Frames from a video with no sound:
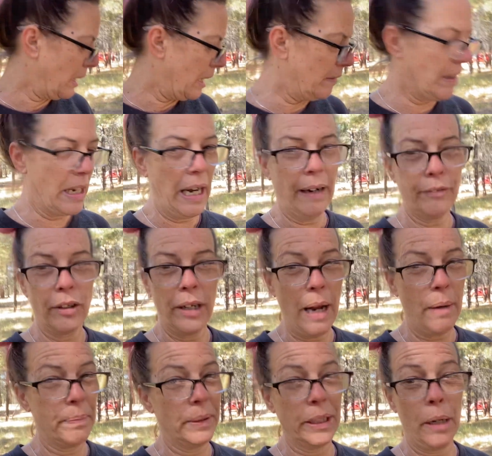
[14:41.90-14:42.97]
and then after it
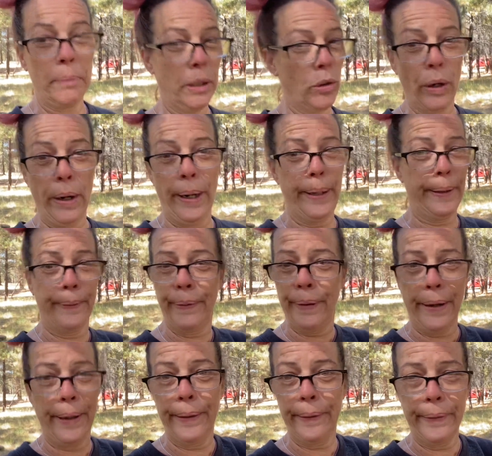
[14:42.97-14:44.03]
happens, I'll be crying and
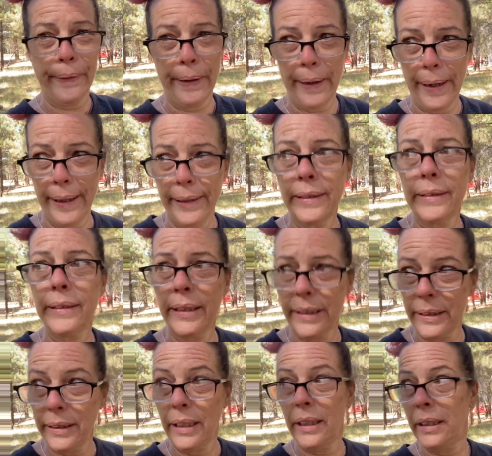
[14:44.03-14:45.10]
crying and crying, and
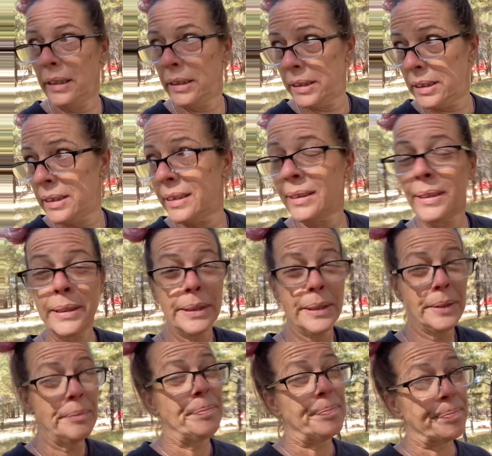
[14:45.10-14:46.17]
then. Uh,
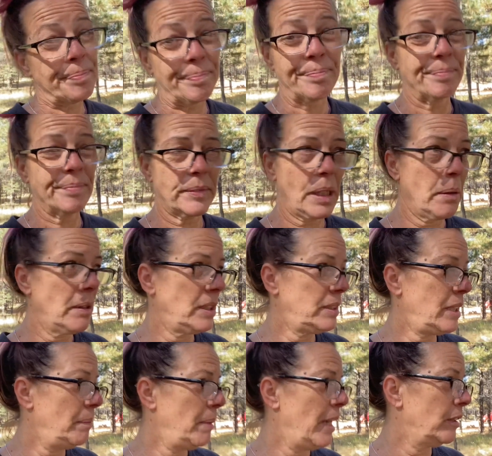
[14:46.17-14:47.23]
I'm going to
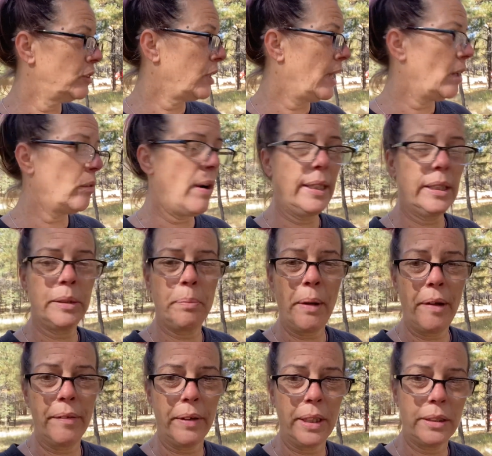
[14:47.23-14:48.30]
somehow try to rise
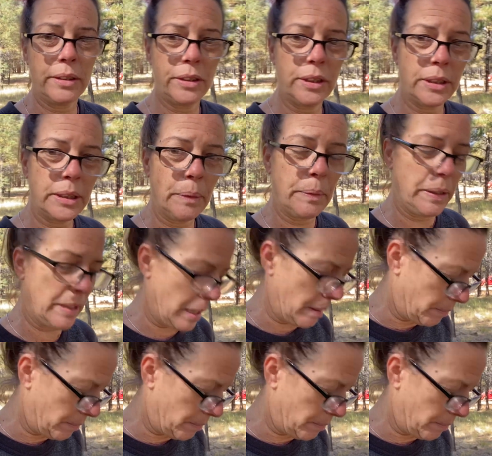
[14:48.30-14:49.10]
above it. It's just something that I'm